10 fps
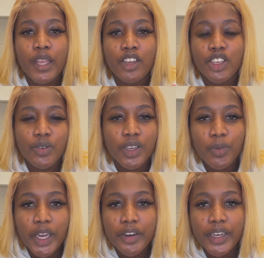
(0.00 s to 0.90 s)
you can
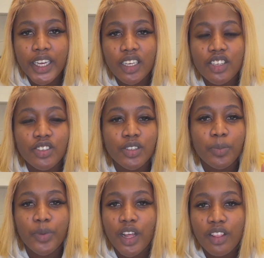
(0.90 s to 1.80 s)
wear it, your
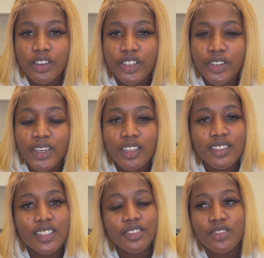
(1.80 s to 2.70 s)
brother, your
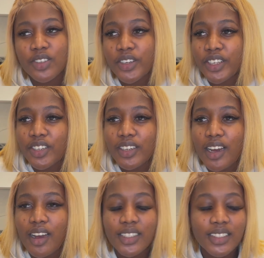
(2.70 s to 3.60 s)
sister, your
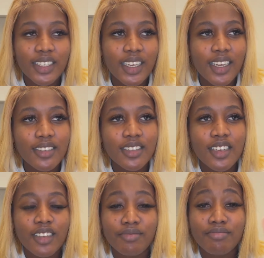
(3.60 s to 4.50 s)
auntie,
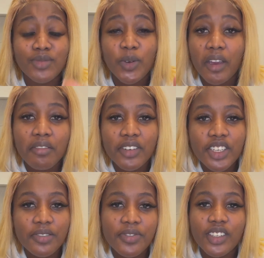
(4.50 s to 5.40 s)
cousin, whoever
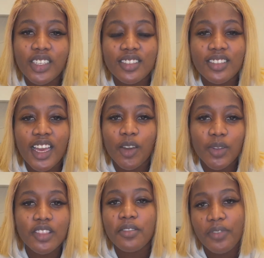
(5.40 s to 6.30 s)
you feel is like
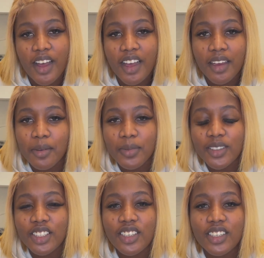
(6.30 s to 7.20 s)
with the vibe,
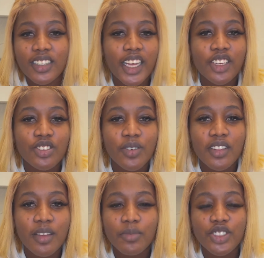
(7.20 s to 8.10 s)
you could like show
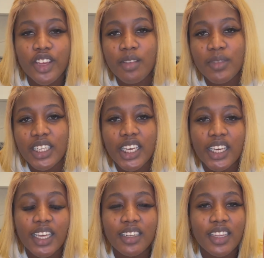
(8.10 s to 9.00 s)
them, share them the
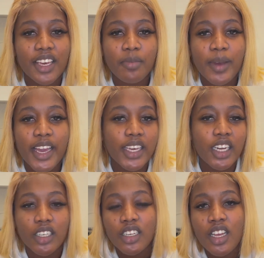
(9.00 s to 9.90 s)
link, and they could buy it
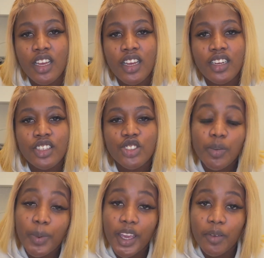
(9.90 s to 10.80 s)
and
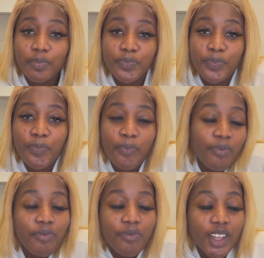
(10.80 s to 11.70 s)
shipping.
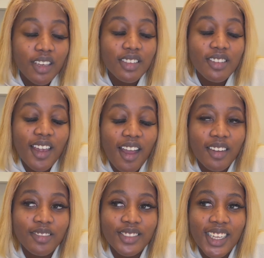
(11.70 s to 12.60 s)
So
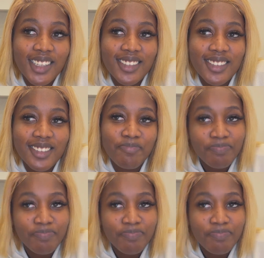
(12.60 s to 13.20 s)
yeah, that's